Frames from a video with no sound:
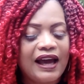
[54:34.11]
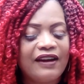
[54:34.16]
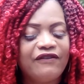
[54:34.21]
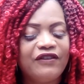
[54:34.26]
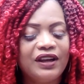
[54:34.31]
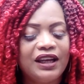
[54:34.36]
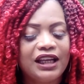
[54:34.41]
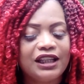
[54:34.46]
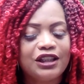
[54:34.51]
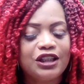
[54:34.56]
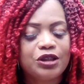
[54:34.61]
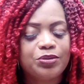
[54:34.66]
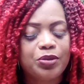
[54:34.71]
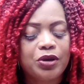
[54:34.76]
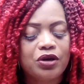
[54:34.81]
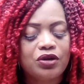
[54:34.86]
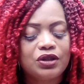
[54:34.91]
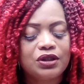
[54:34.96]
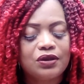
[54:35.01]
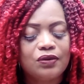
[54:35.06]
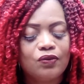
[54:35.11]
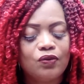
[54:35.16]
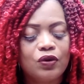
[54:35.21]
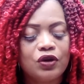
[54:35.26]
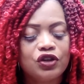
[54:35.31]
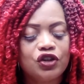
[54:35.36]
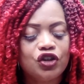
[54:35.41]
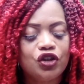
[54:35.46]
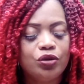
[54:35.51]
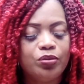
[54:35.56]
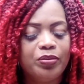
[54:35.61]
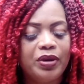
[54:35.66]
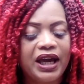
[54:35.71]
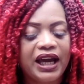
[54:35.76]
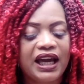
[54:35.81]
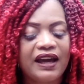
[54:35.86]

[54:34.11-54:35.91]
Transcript: feel like this person wants you back.